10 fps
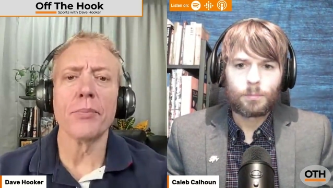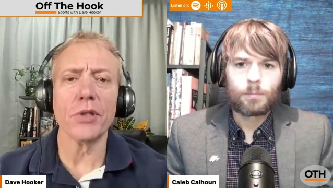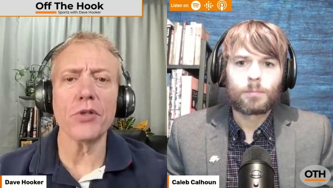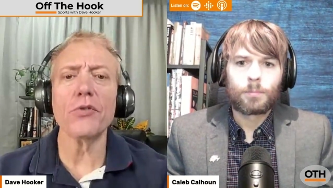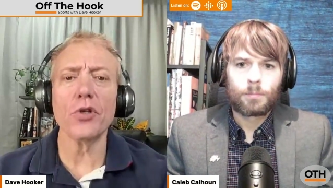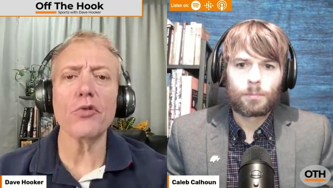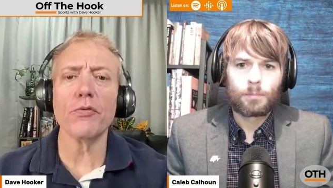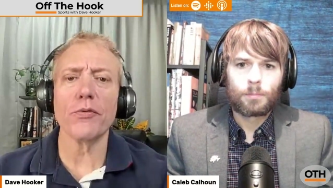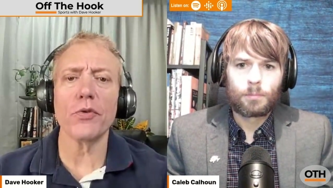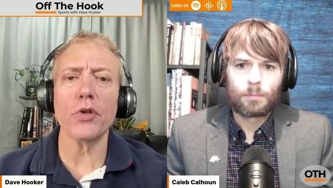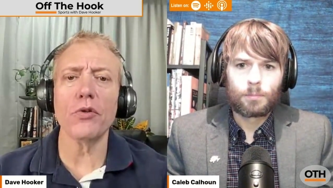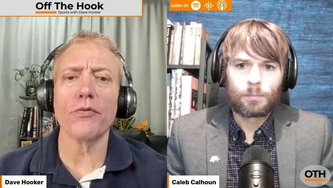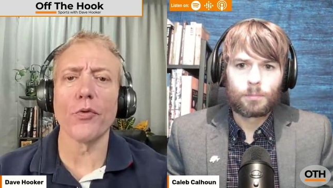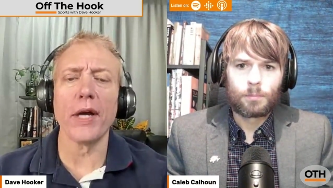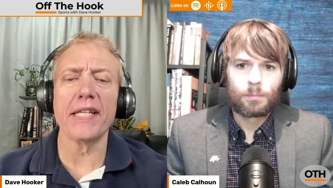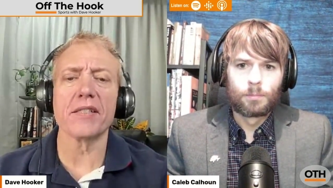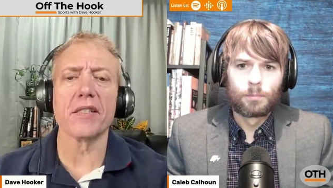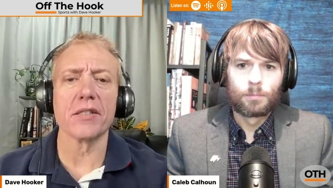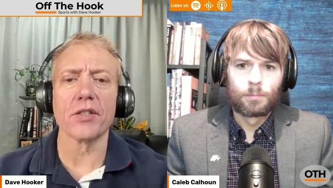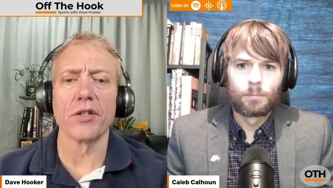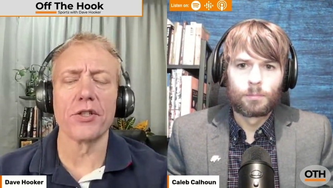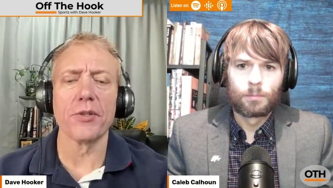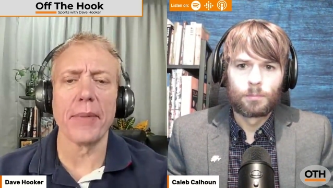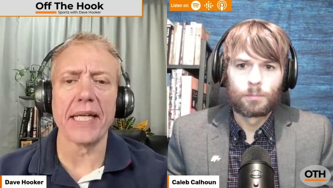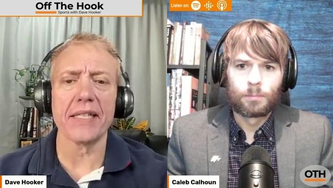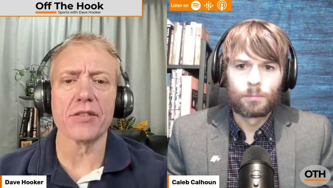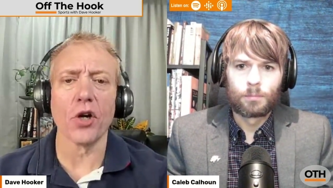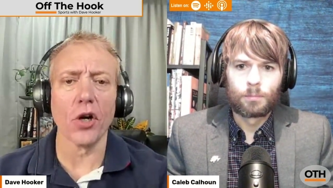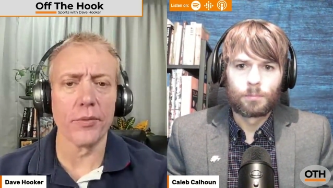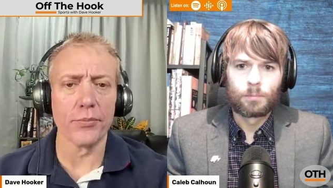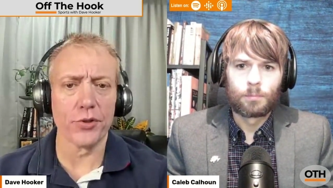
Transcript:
Speaker 1: but you you've you've raised concerns about his arm